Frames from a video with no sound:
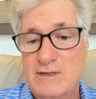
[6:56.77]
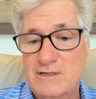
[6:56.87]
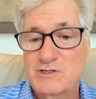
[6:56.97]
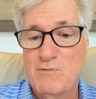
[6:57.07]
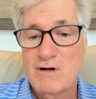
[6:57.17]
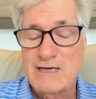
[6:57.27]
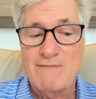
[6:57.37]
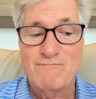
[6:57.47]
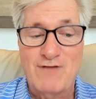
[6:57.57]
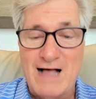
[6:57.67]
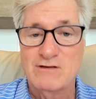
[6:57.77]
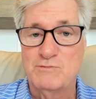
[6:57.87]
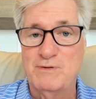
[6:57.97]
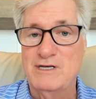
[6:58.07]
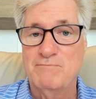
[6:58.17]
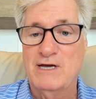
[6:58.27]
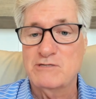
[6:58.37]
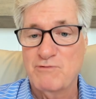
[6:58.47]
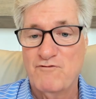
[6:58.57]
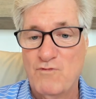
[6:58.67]
small cap value has been the
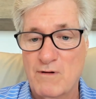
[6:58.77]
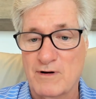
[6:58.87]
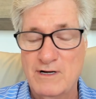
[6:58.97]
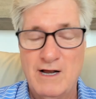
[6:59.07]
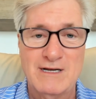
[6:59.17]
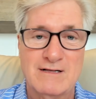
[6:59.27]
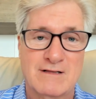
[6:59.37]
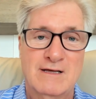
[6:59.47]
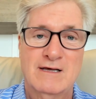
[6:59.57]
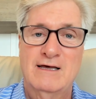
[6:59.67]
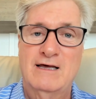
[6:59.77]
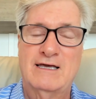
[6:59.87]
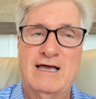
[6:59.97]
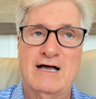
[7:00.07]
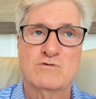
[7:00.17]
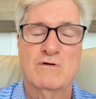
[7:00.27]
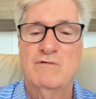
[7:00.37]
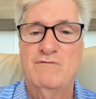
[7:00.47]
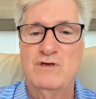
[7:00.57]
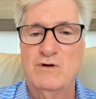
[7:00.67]
best performer. You know how many accounts we
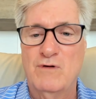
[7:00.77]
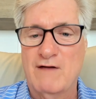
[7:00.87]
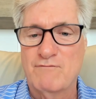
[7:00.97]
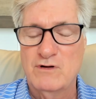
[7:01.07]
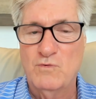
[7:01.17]
review every